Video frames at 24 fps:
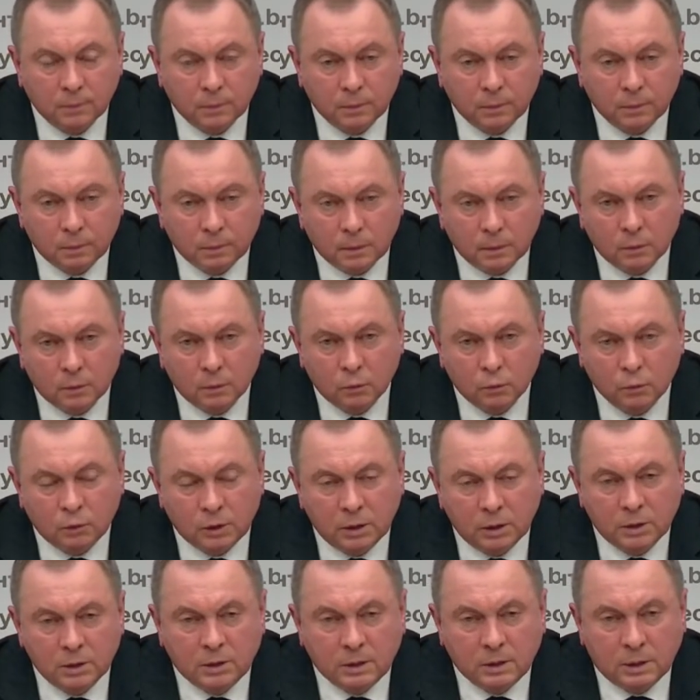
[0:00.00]
I
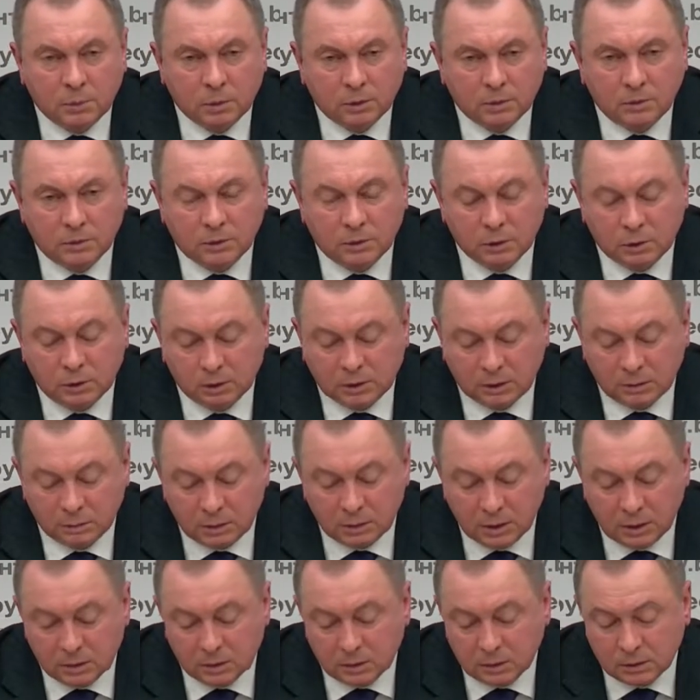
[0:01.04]
remember the whole hysteria